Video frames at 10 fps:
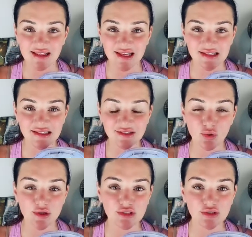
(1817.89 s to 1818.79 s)
This is
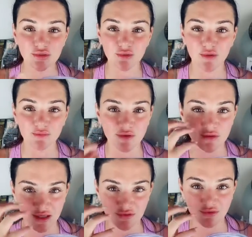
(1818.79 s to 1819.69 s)
going to
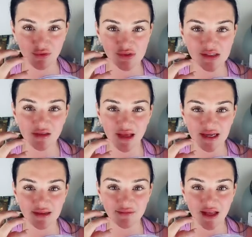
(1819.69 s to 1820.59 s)
infuse the
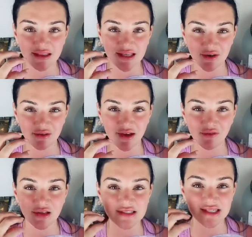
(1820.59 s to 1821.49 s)
light at the inner
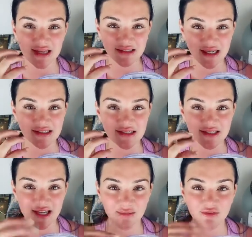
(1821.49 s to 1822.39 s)
level and sanitize the
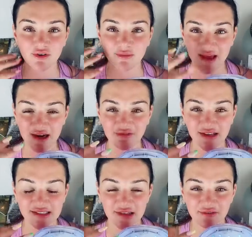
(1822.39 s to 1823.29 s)
skin before it
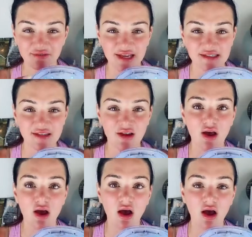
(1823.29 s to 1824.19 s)
manifests on the face.
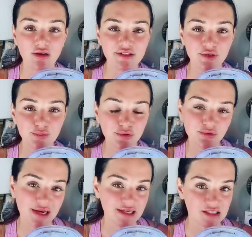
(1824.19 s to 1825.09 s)
Also, blue
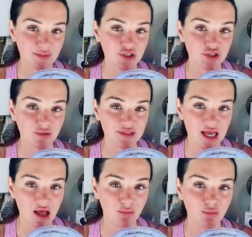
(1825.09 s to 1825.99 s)
light has been shown to
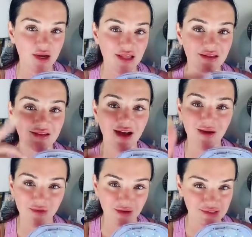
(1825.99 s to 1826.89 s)
help with,
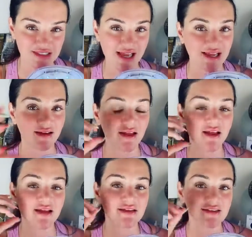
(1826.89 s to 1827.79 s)
I was saying,
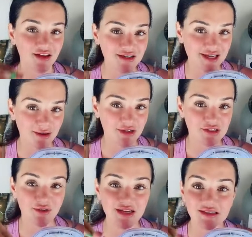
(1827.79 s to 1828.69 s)
sun damage.
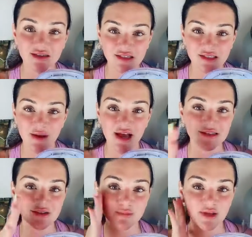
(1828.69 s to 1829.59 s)
So any
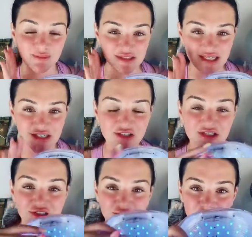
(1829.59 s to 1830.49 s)
sunspots or pigmentation
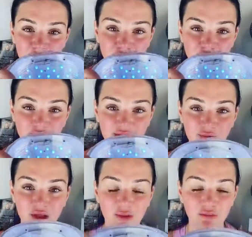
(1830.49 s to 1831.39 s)
issues, blue light
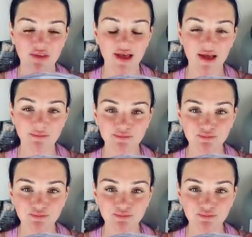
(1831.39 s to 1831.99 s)
will help with that.